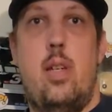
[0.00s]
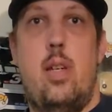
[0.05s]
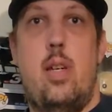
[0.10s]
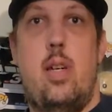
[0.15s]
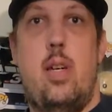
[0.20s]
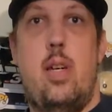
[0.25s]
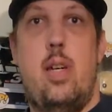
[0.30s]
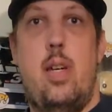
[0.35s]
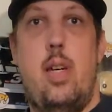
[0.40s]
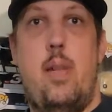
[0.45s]

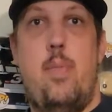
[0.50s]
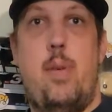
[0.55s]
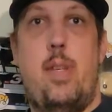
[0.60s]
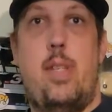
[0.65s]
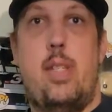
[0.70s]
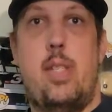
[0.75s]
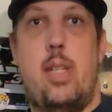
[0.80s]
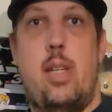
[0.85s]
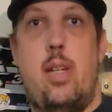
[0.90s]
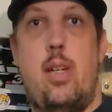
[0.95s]
Uh, and my
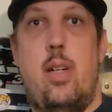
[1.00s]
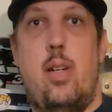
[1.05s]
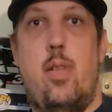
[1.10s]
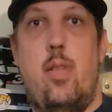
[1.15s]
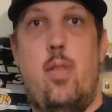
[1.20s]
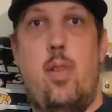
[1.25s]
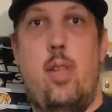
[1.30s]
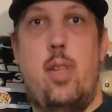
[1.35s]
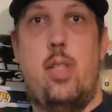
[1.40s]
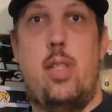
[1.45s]
son, uh,
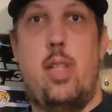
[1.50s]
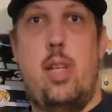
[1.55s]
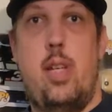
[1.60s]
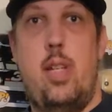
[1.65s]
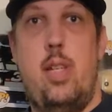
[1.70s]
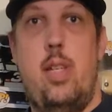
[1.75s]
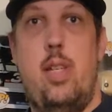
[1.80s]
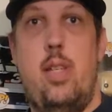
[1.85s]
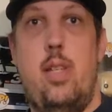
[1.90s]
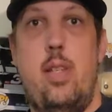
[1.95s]
oldest son.